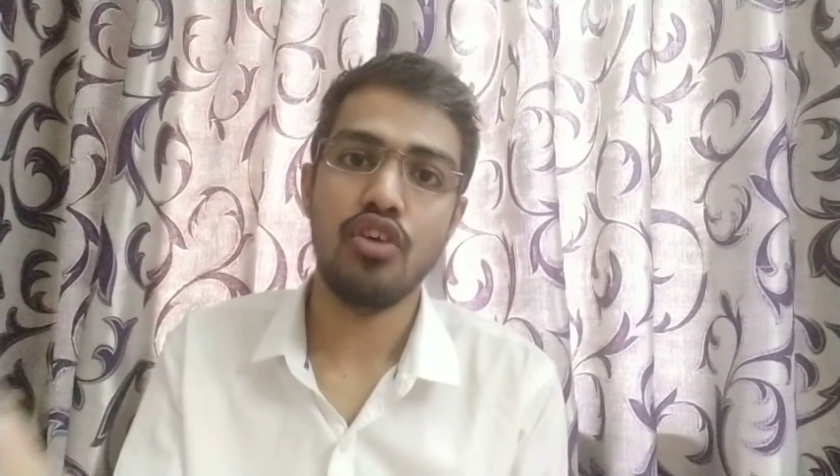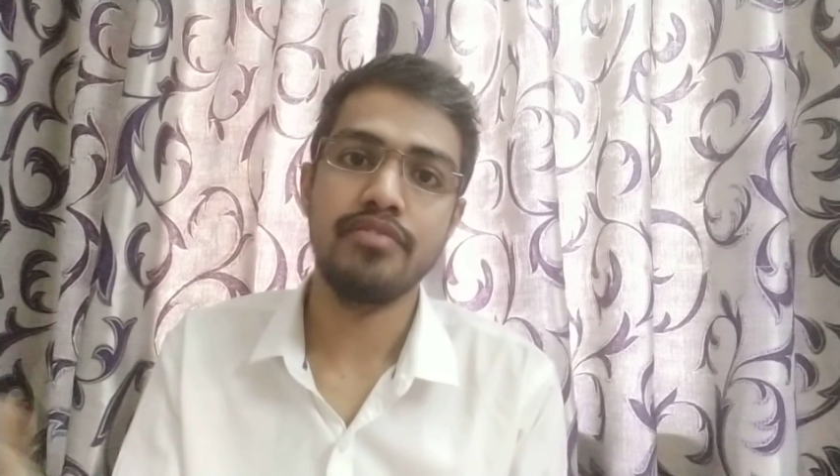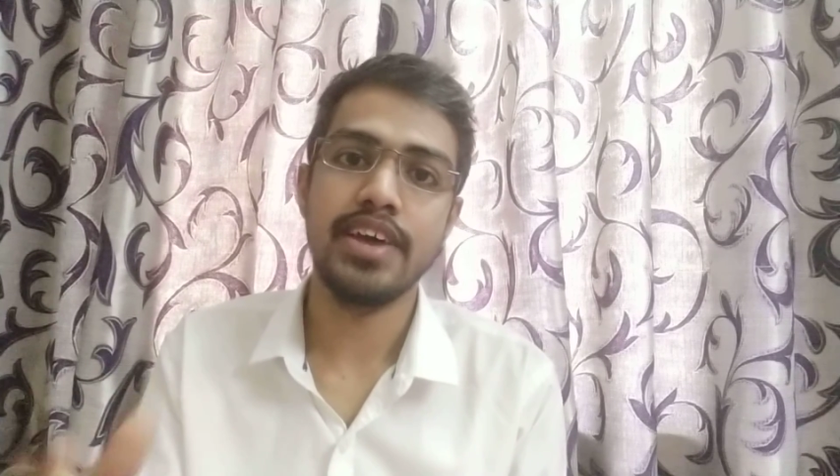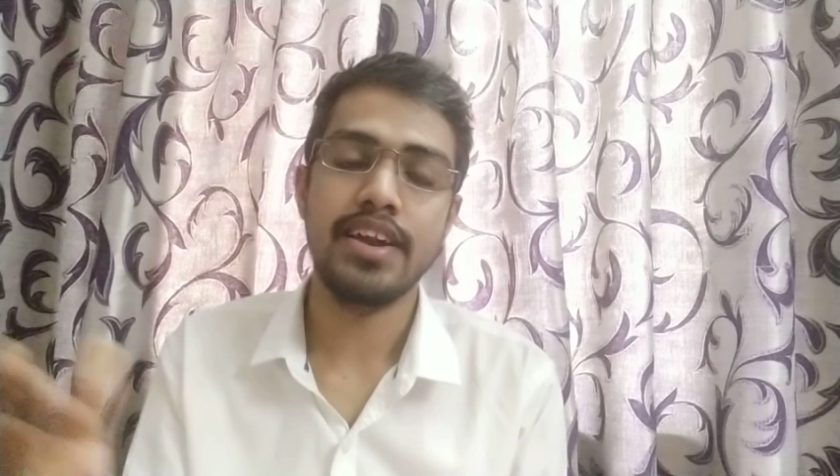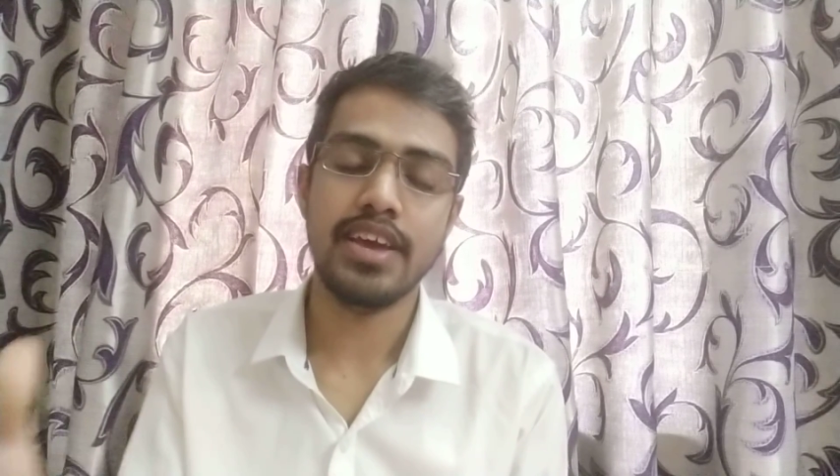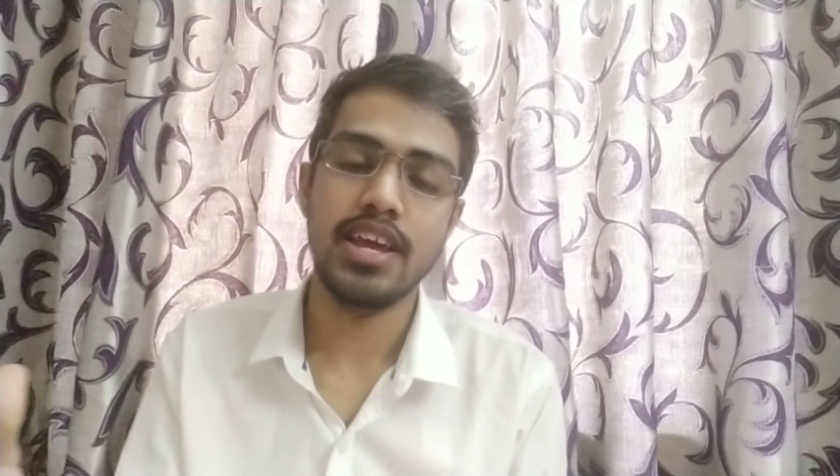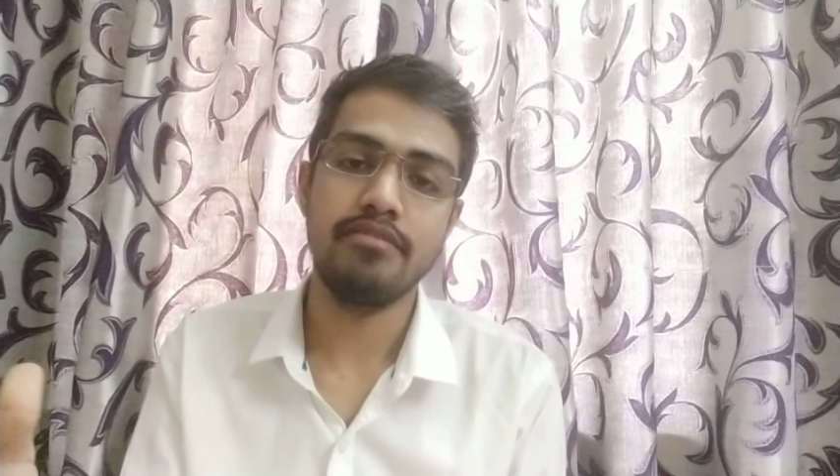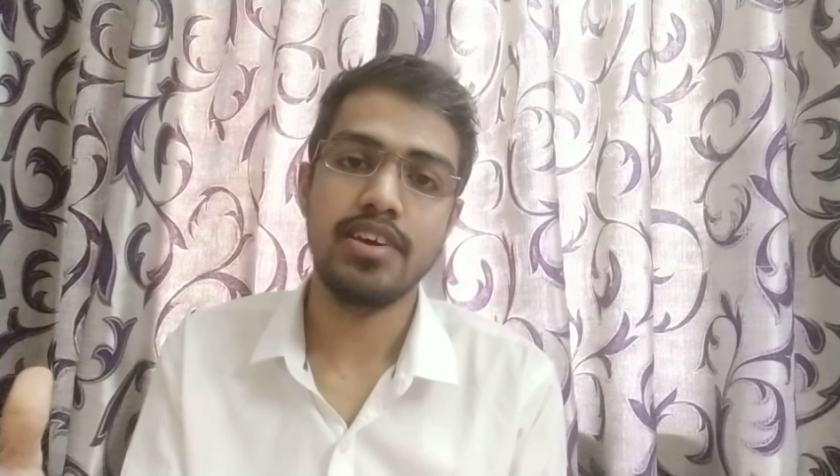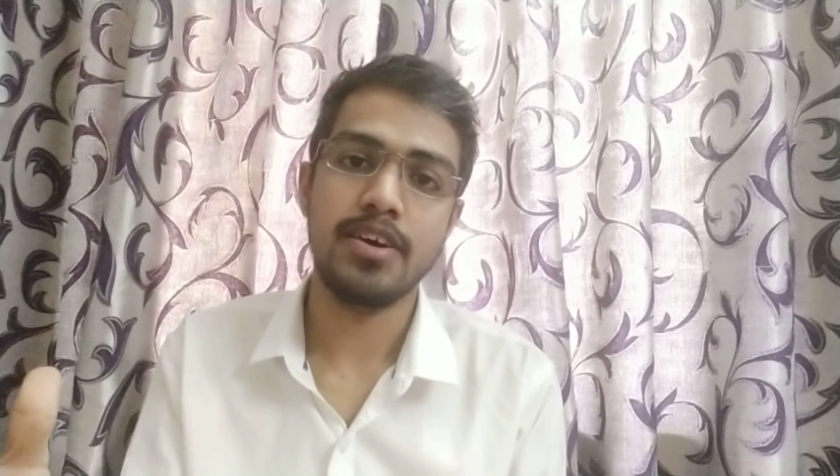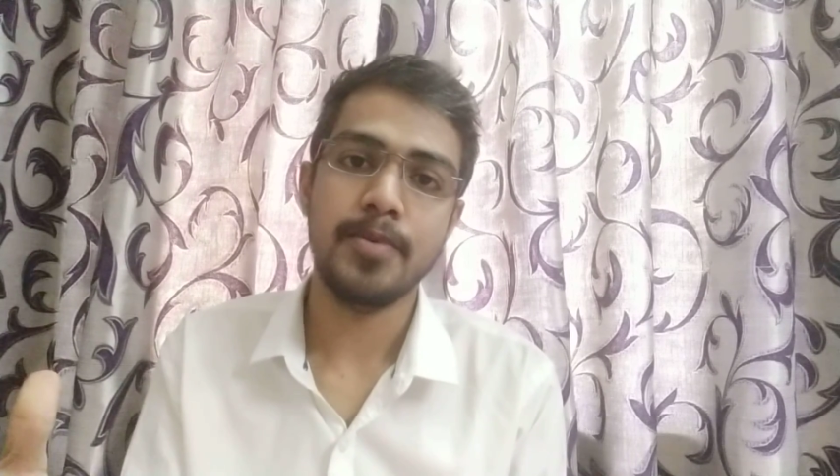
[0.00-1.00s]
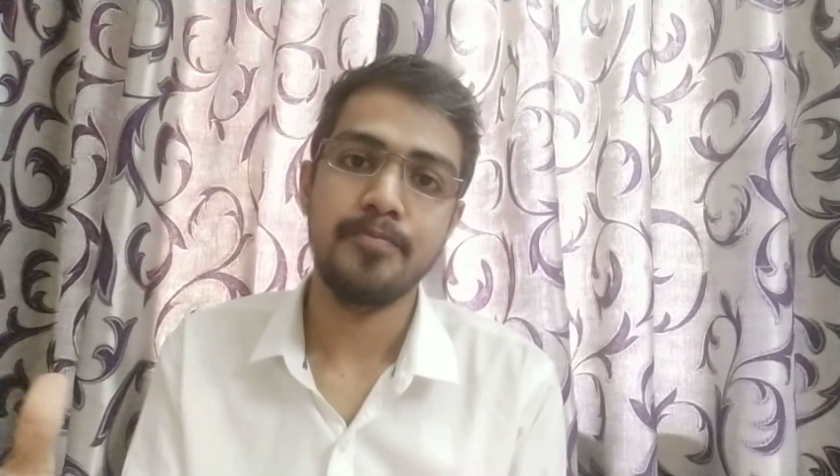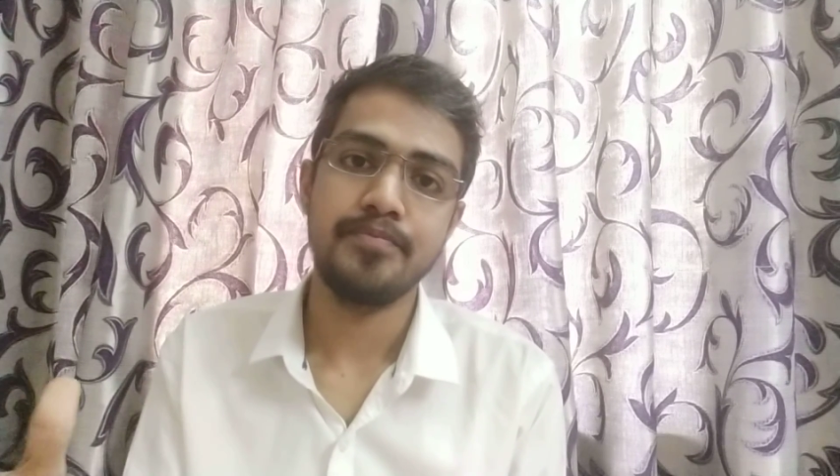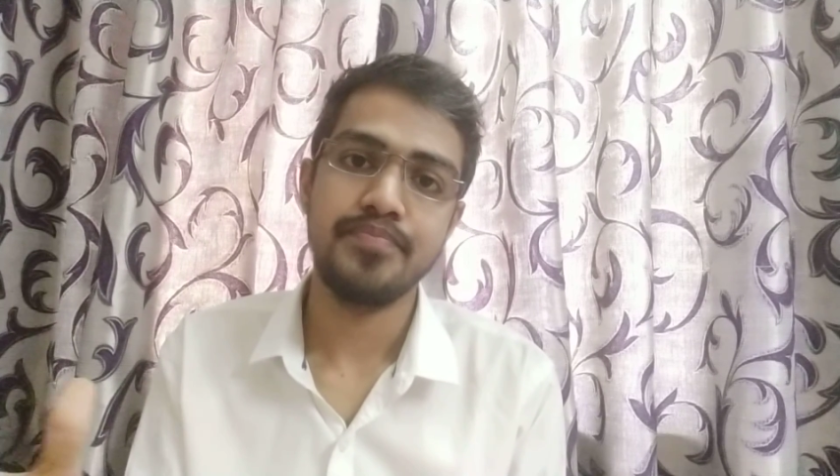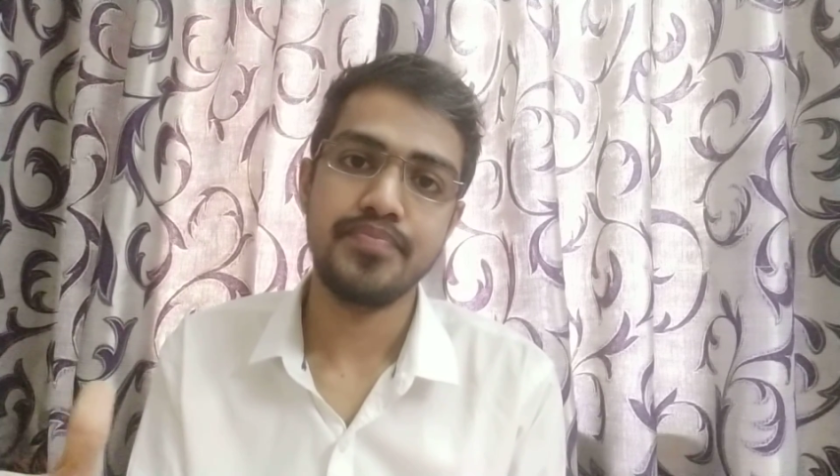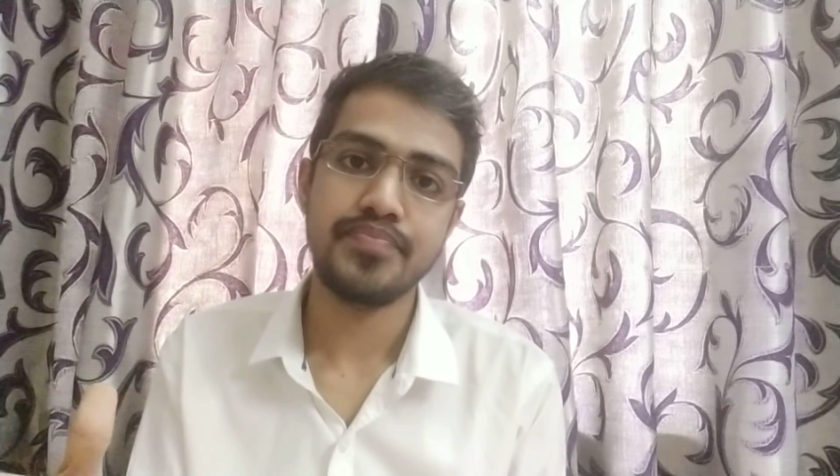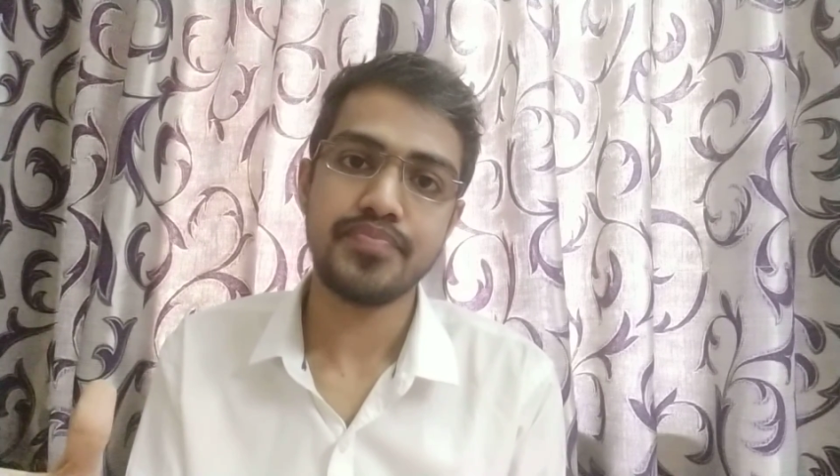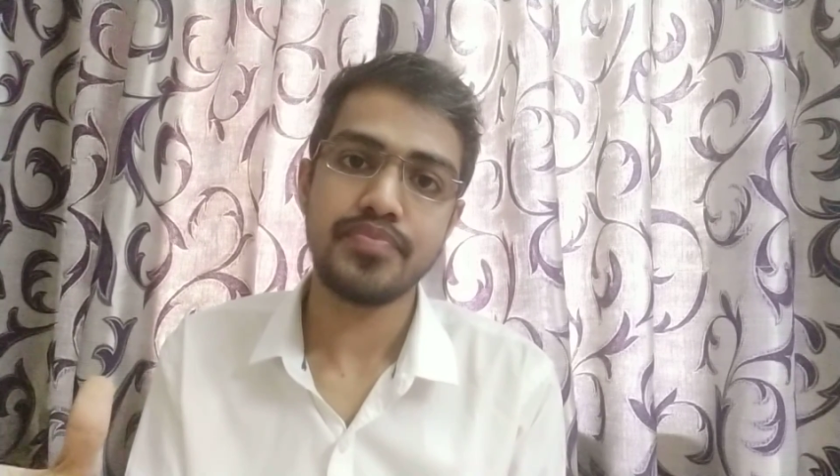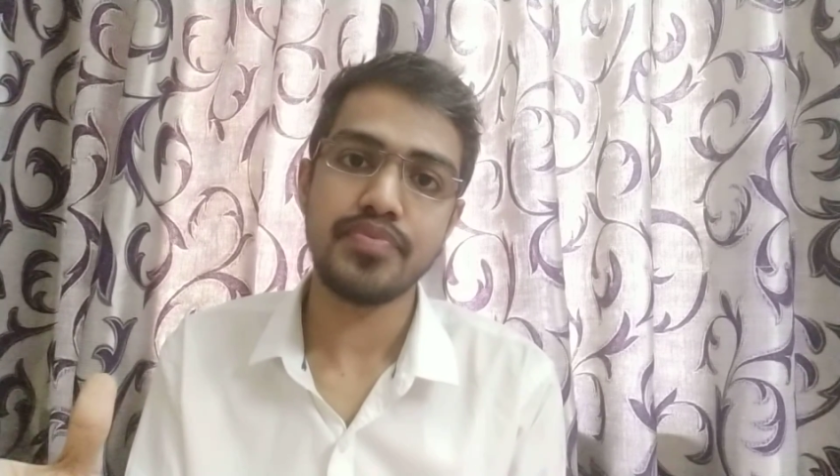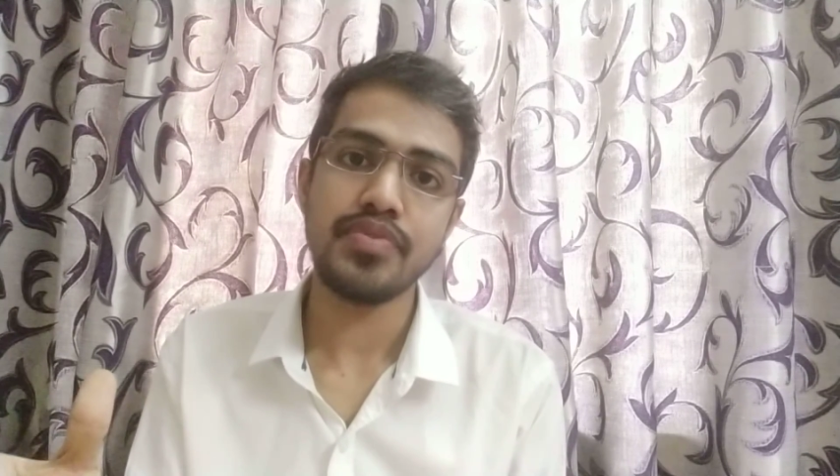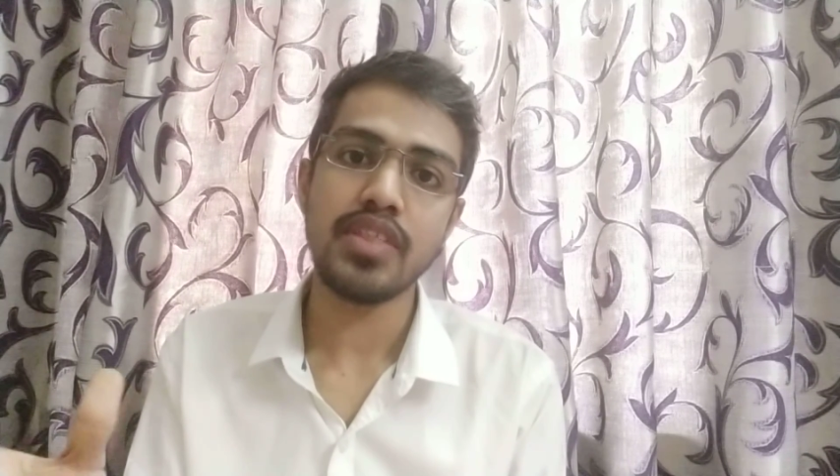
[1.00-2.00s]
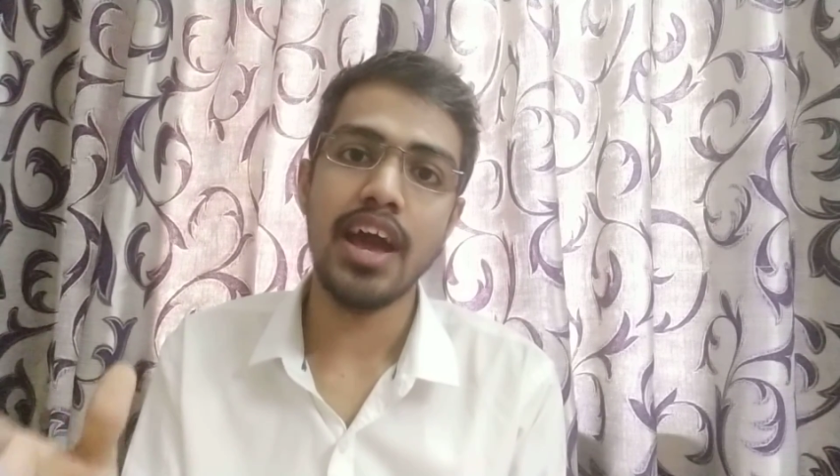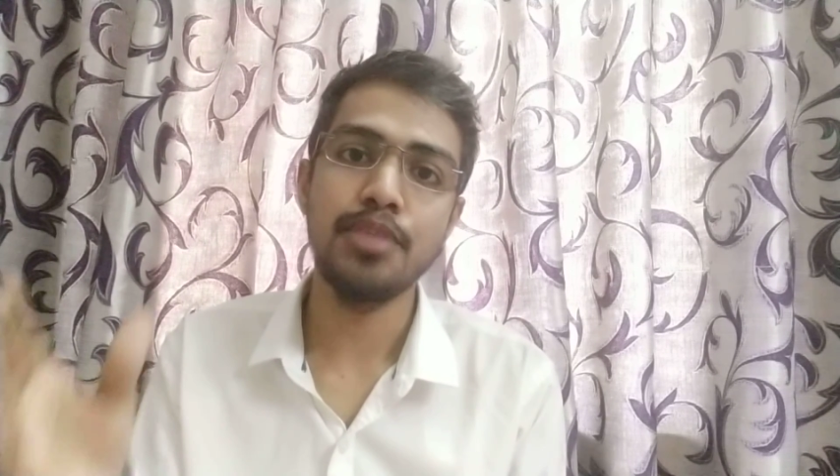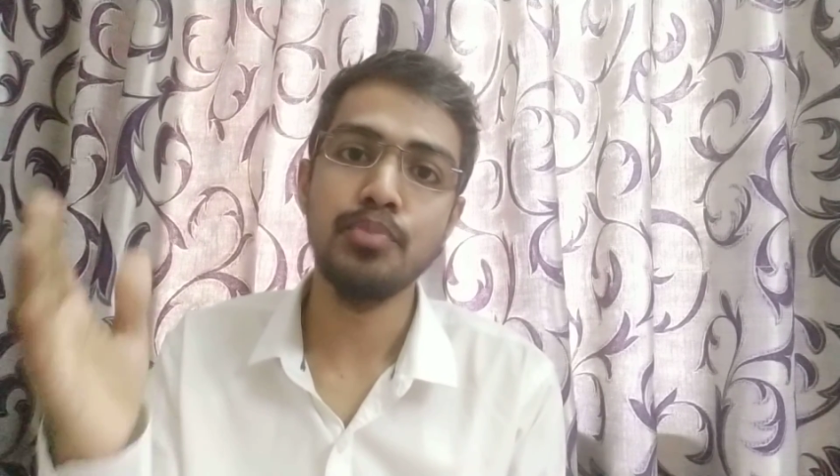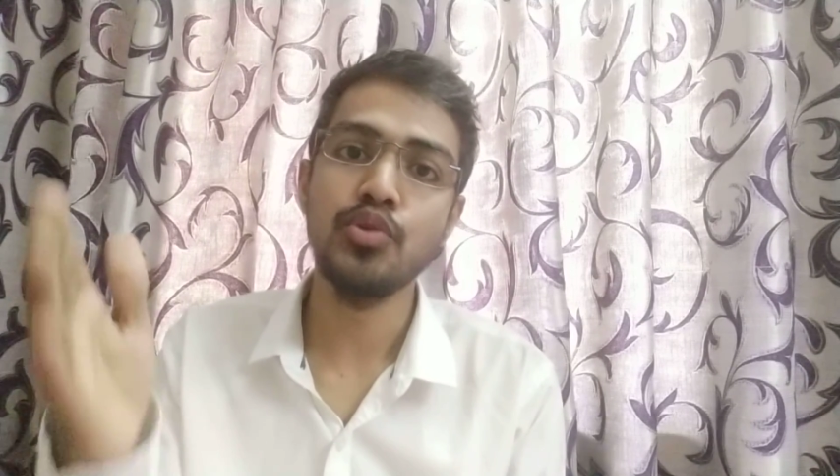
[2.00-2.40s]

of that area. And